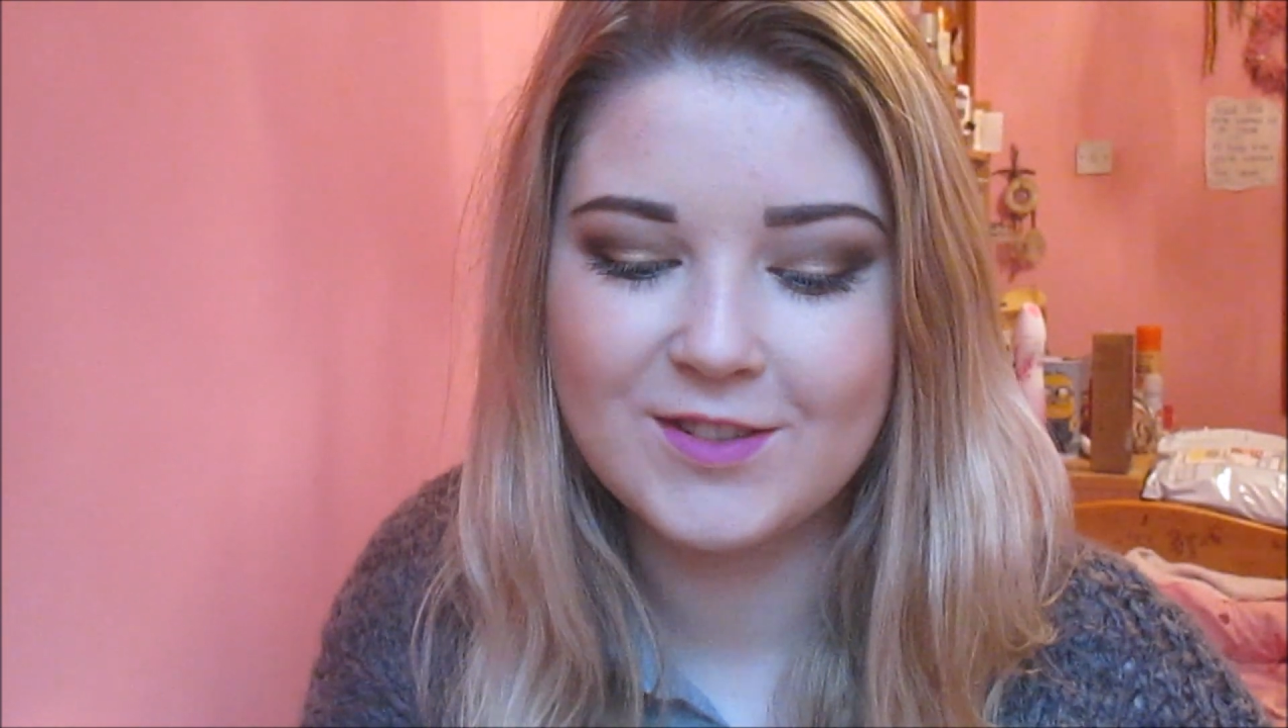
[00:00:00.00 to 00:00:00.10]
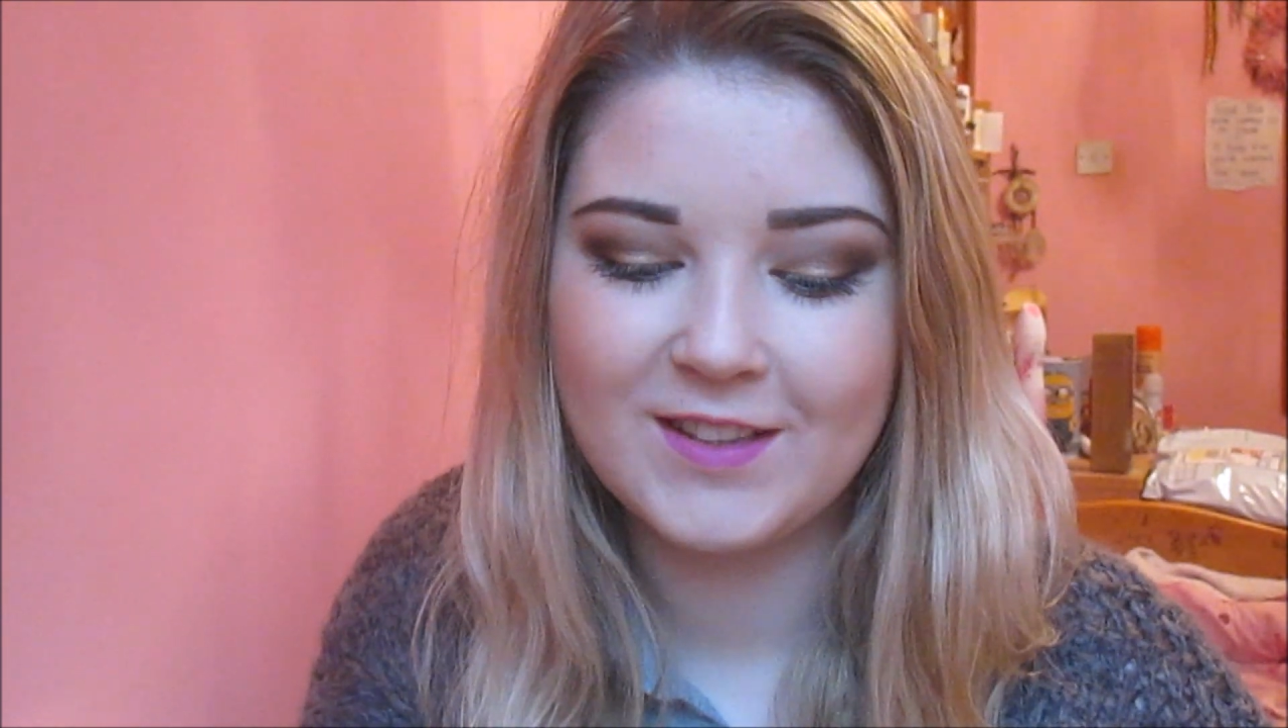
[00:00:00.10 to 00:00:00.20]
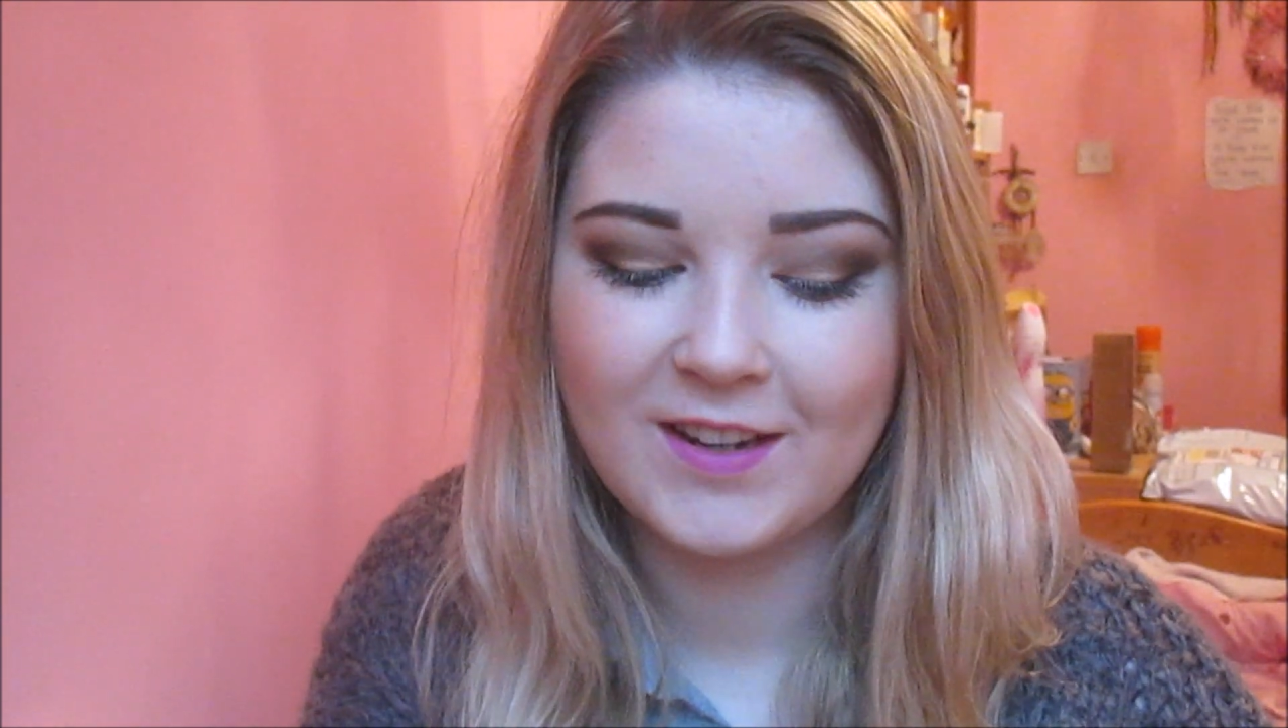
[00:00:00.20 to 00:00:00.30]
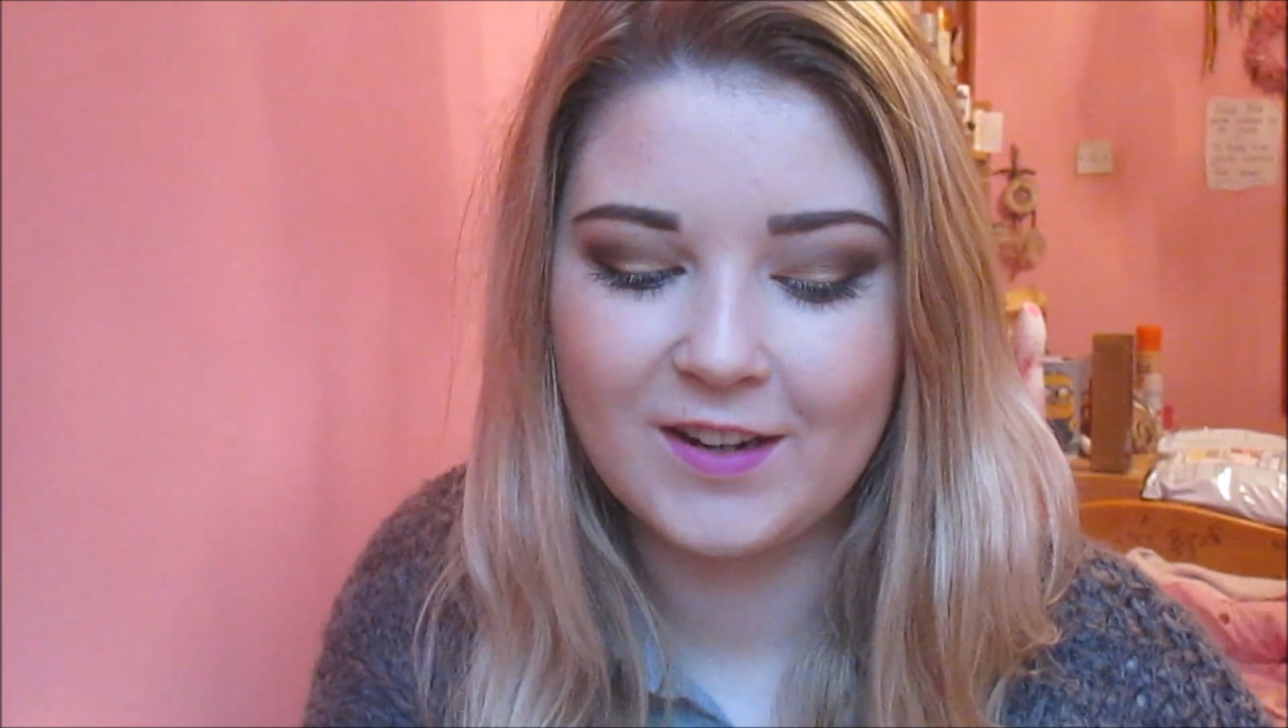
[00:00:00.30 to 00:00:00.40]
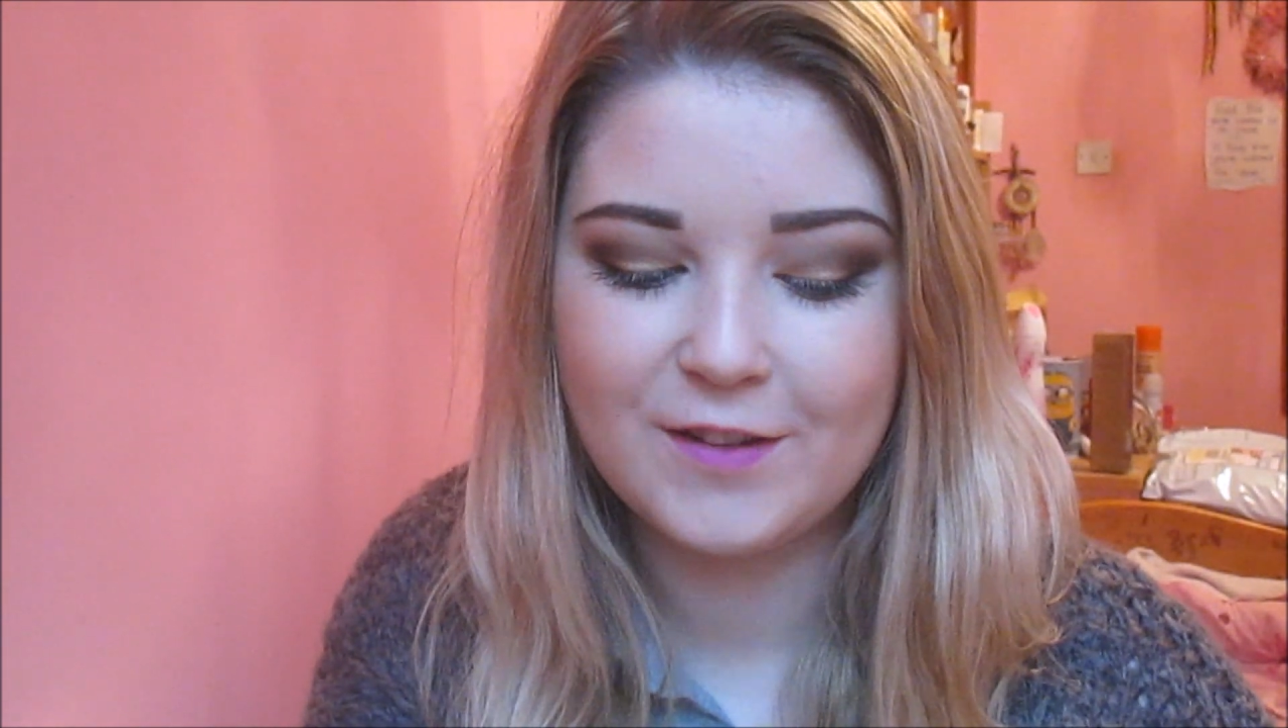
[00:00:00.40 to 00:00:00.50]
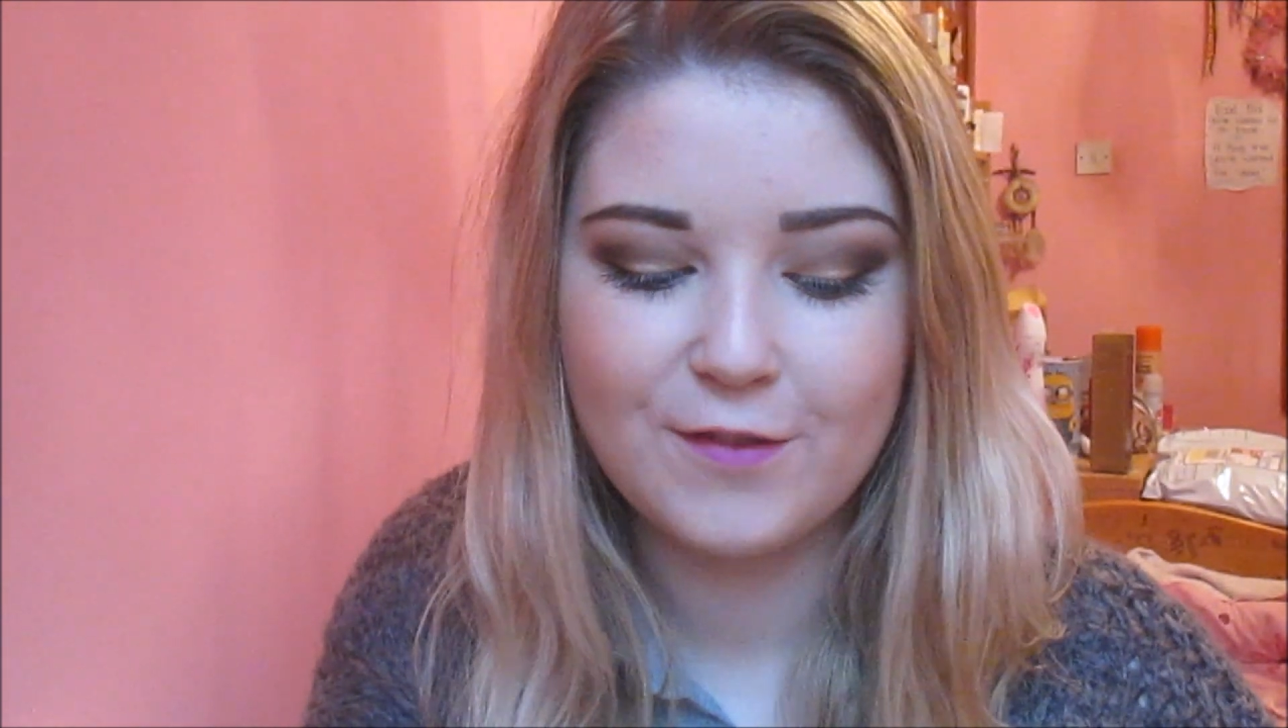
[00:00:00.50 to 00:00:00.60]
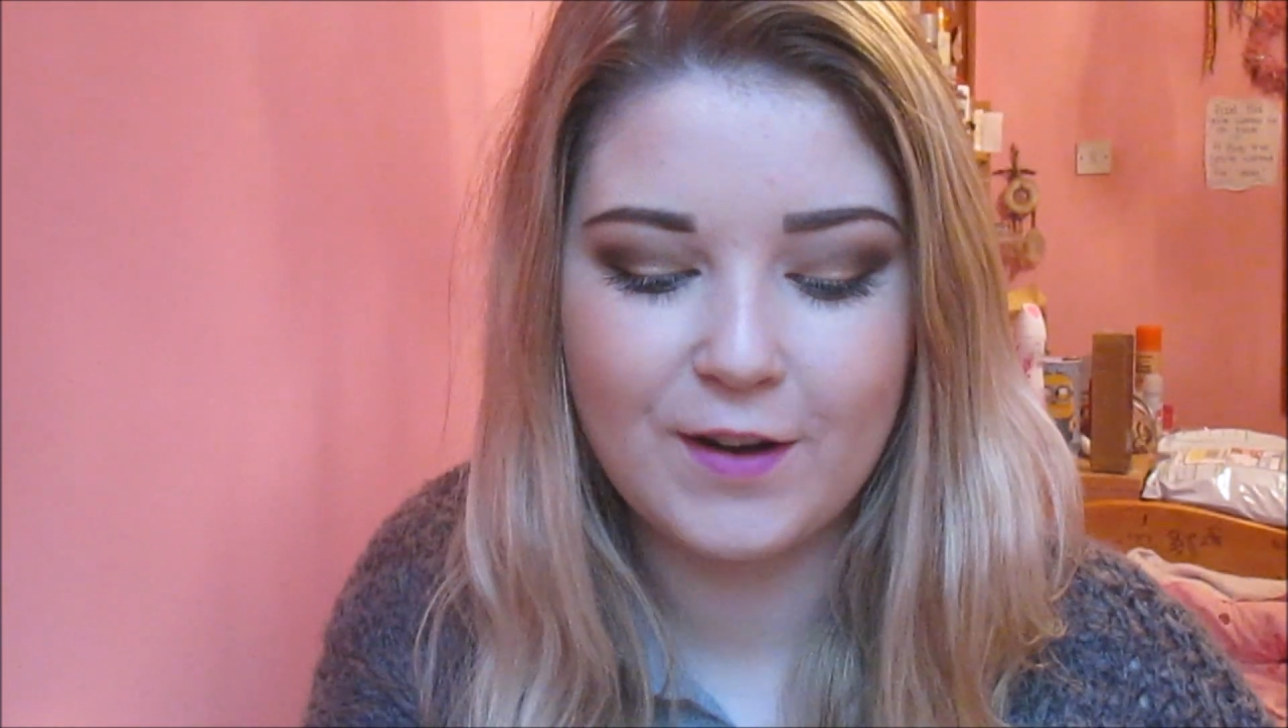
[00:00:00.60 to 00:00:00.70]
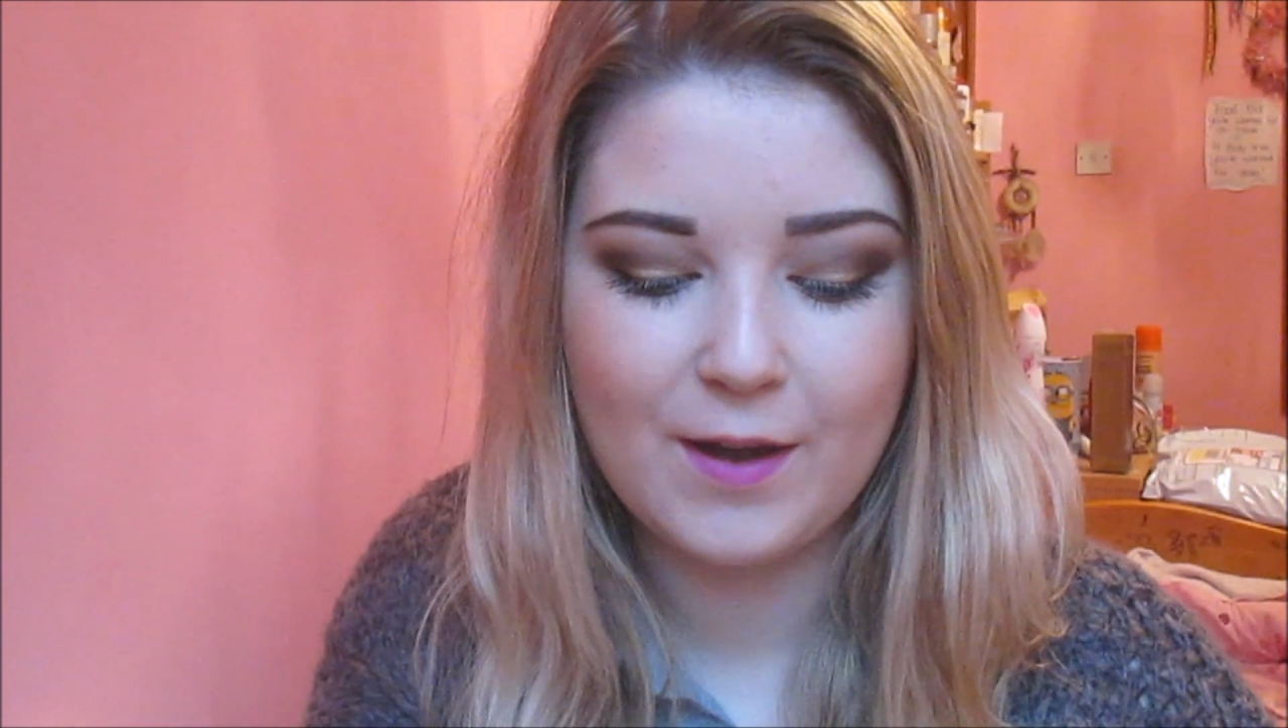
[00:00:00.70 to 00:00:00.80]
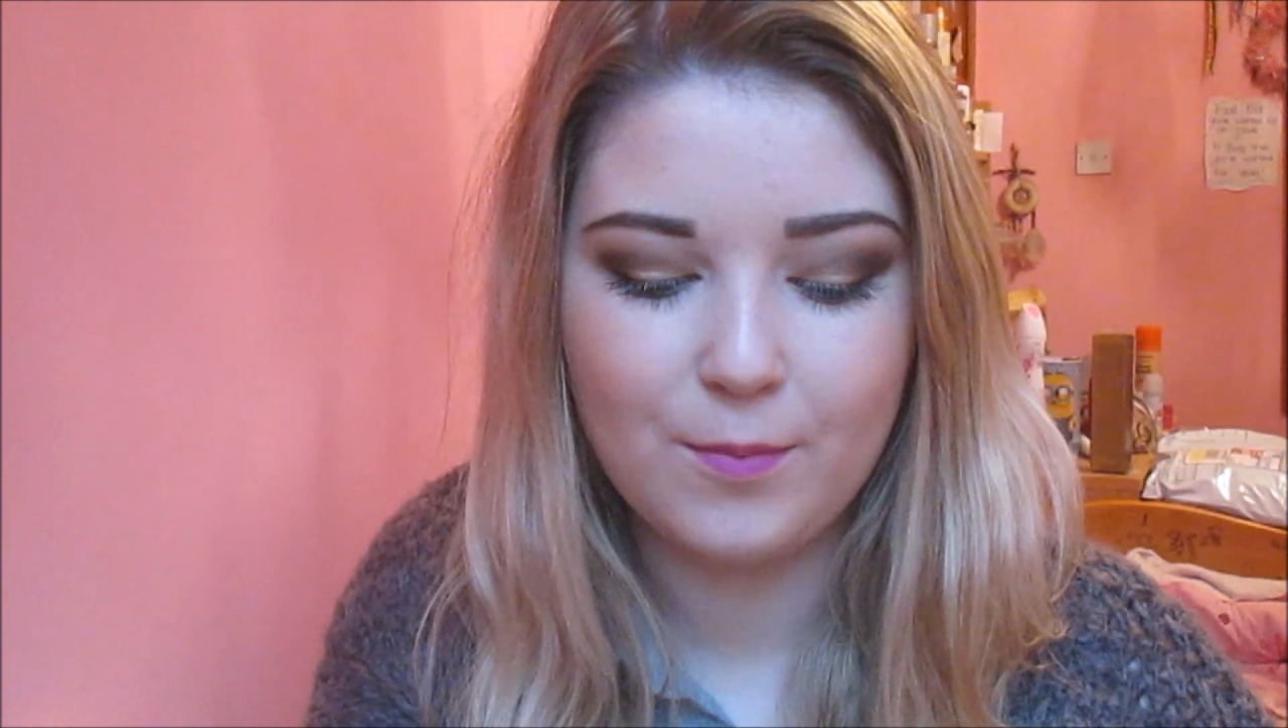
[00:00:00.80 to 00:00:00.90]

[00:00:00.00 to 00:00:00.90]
because I kind of forget